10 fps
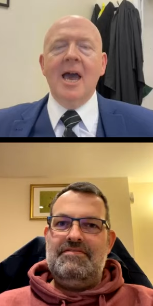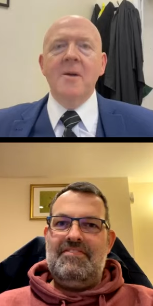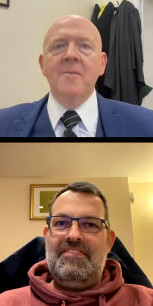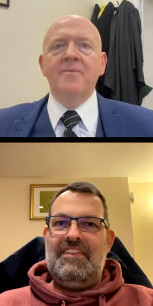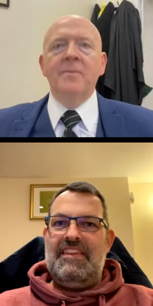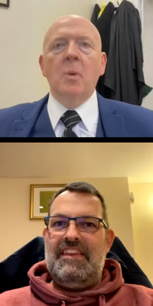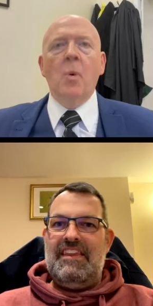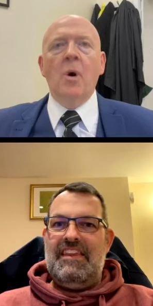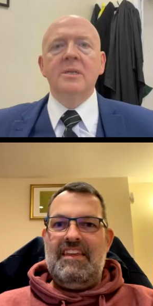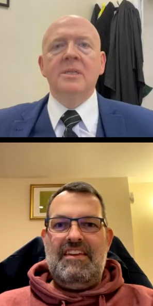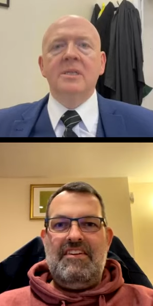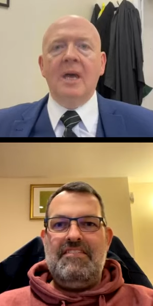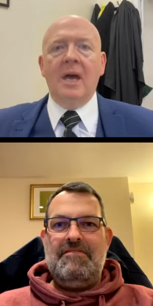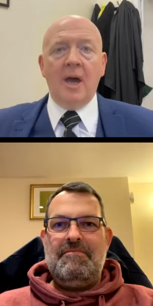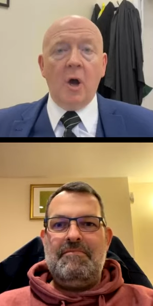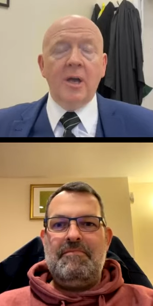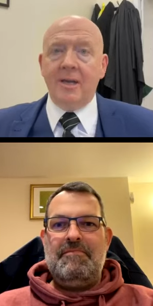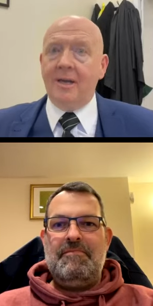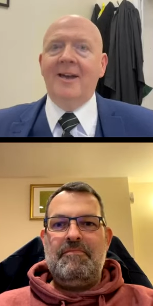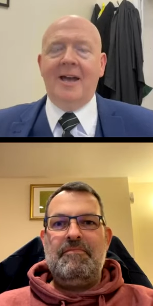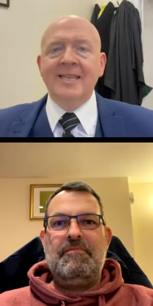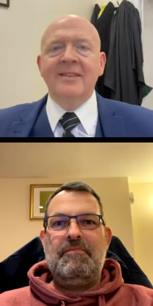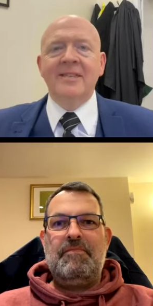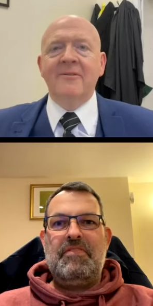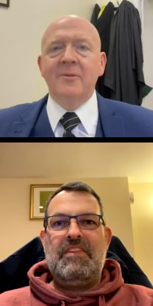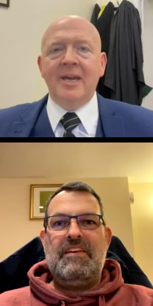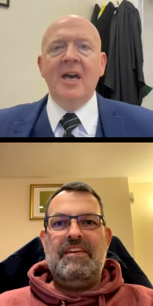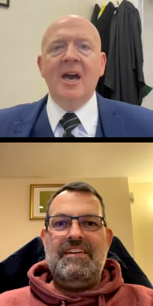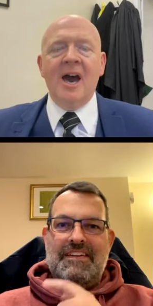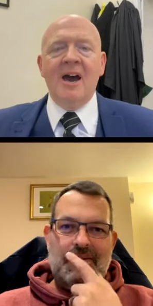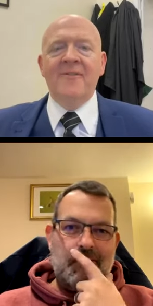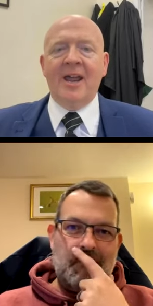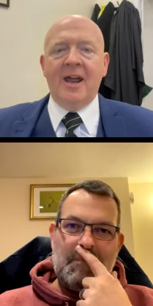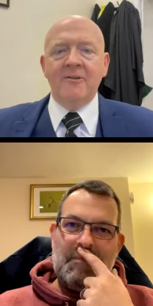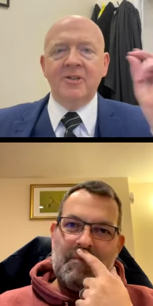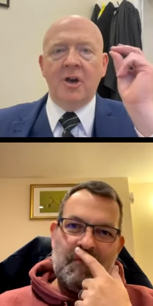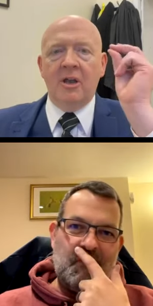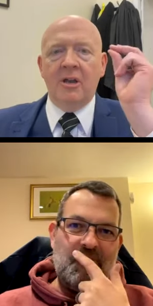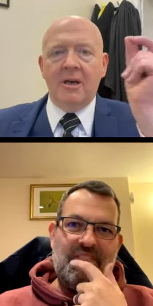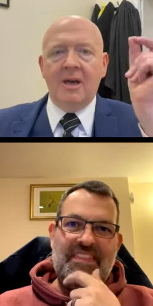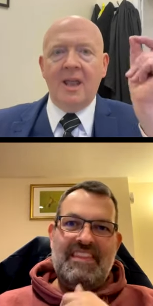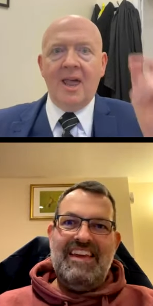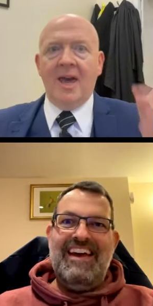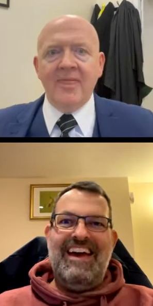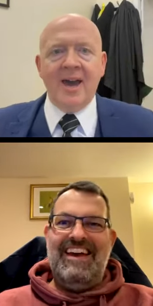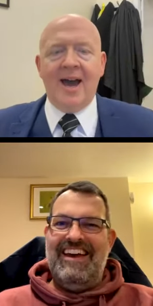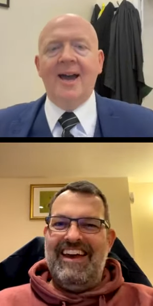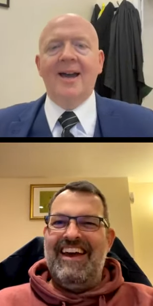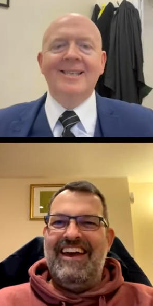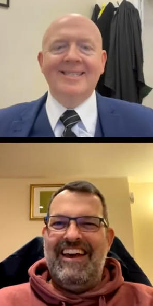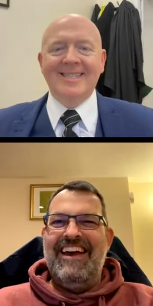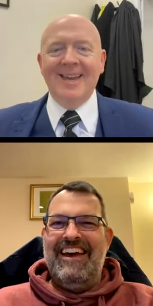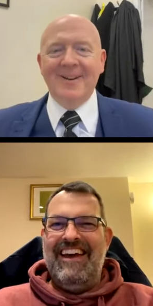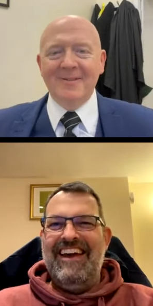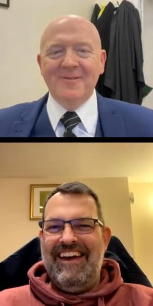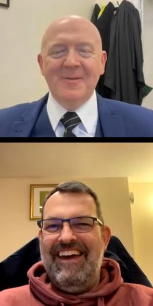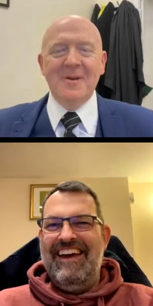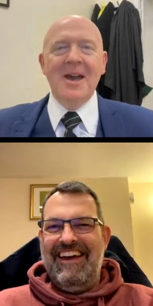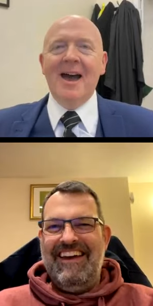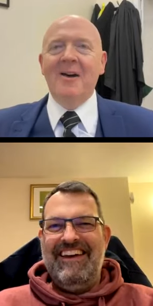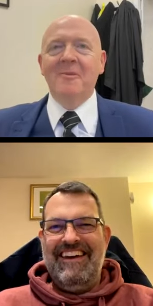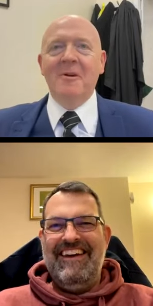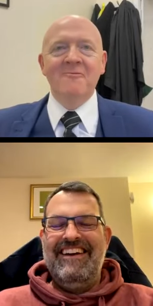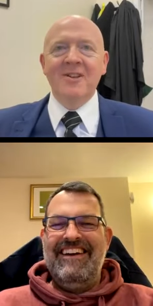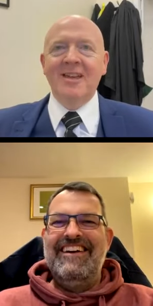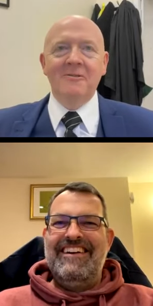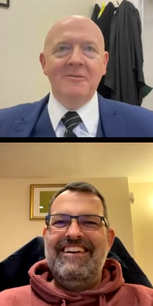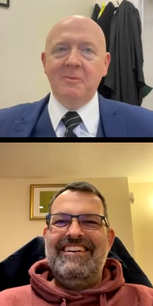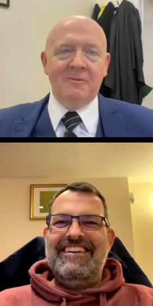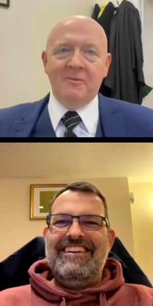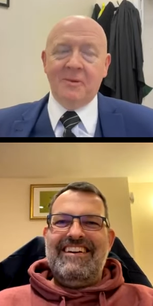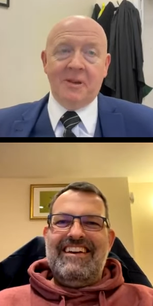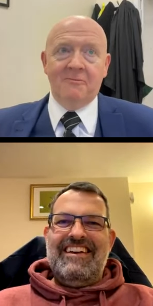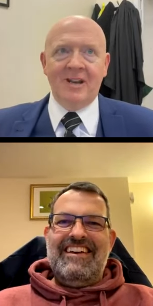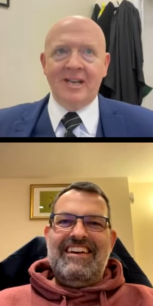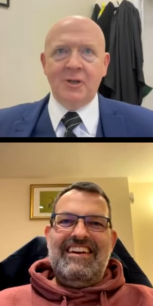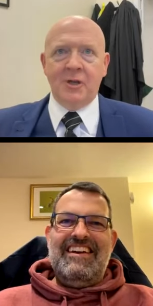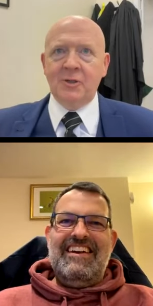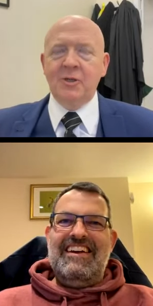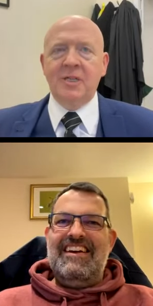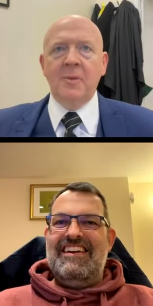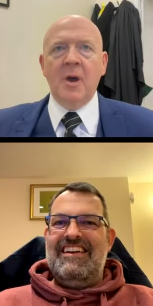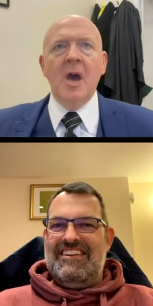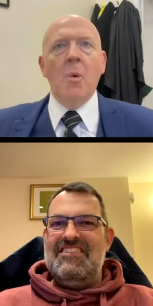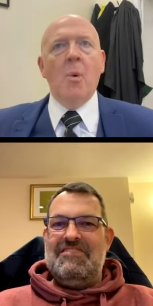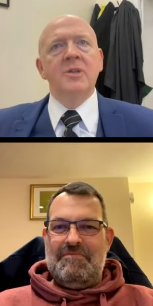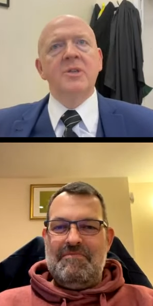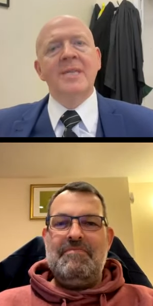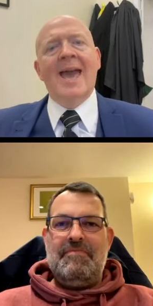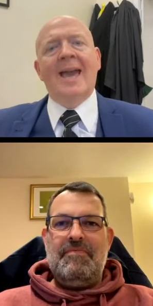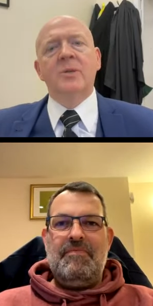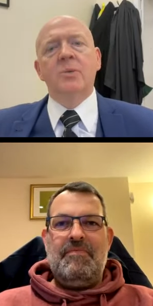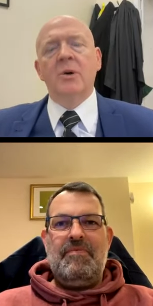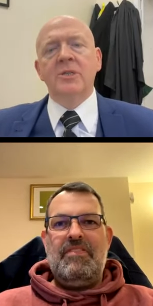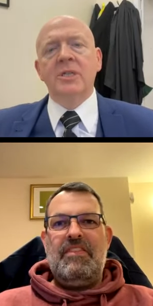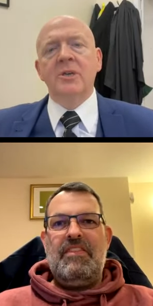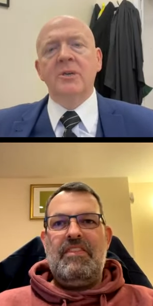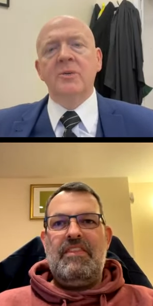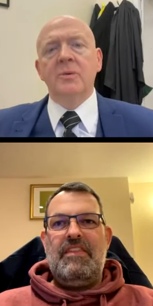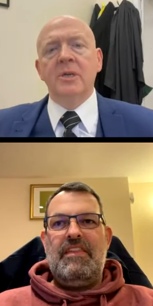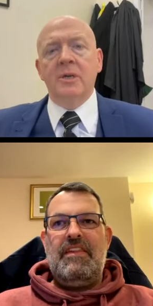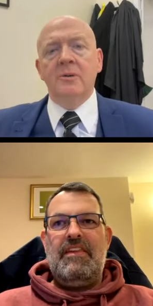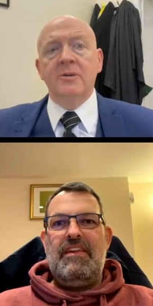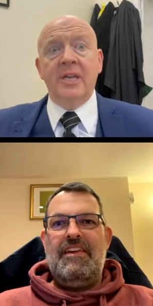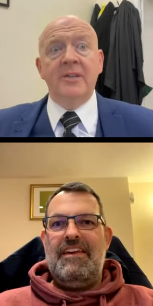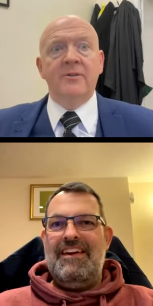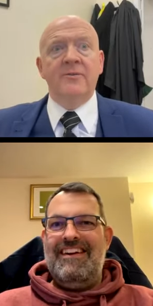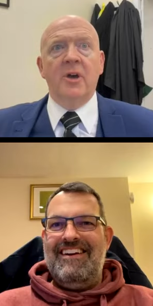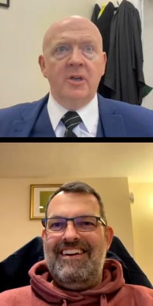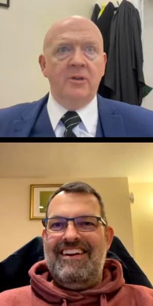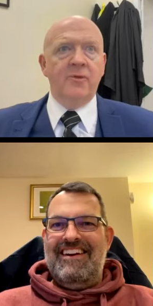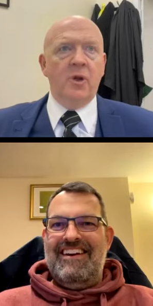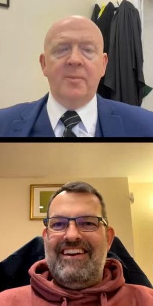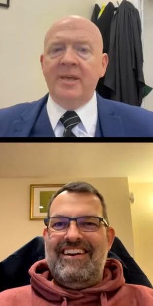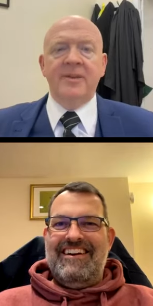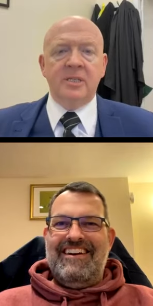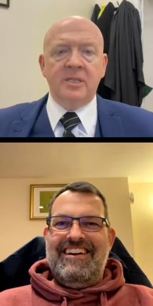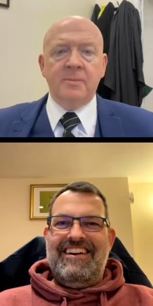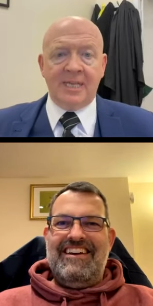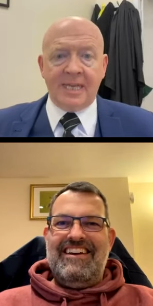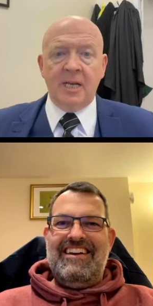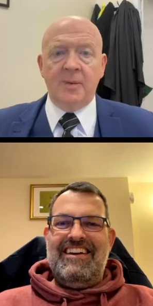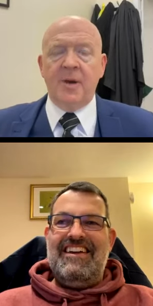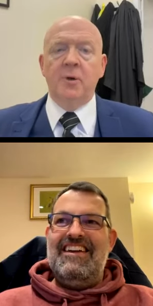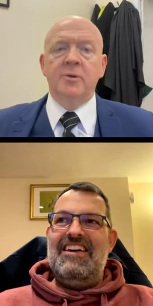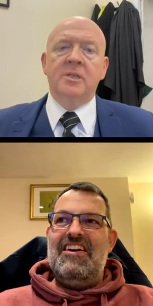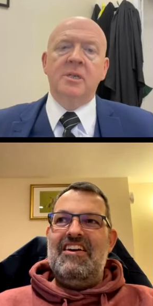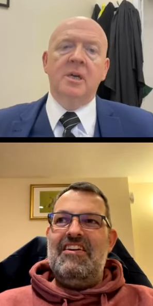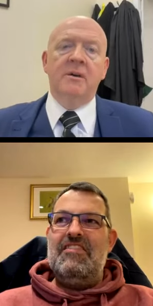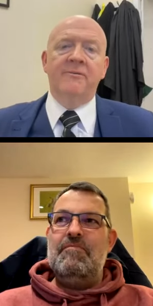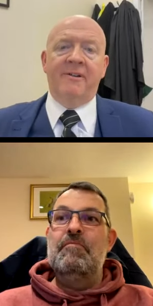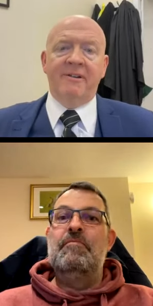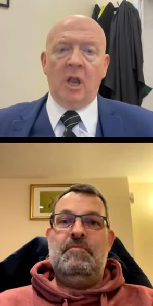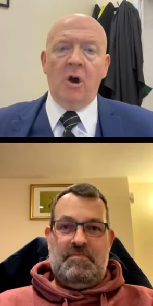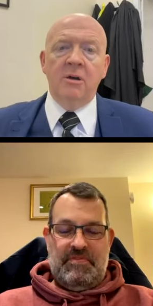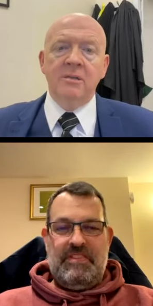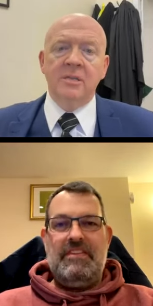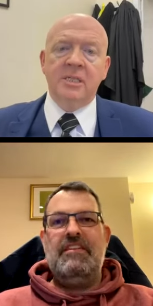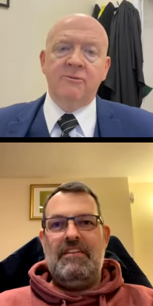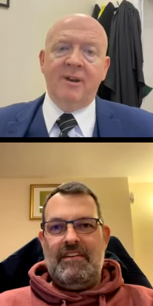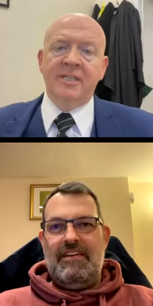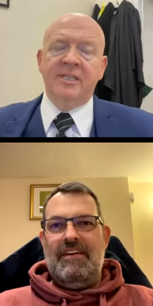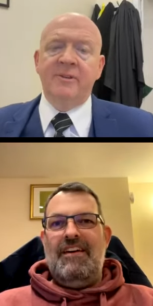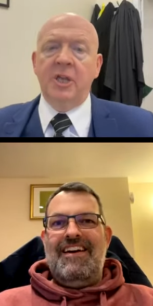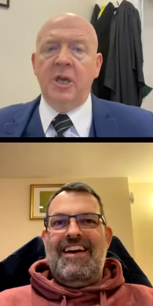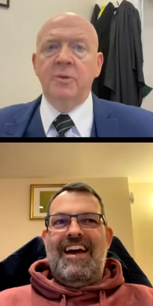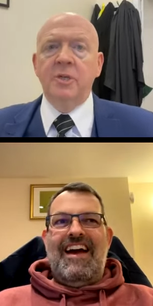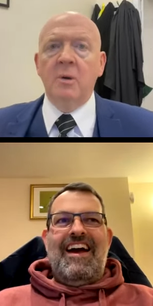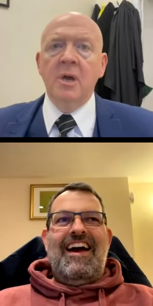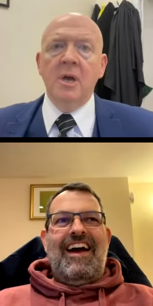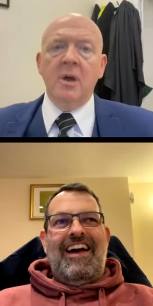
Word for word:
Speaker 1: um what's I say this every week half an hour has gone like that. It's, I'm really, we've you know really enjoying talking to you. But what's next? What do you you know? You said you've you've not been at this particular post very mm-hmm. long. This is relatively new, so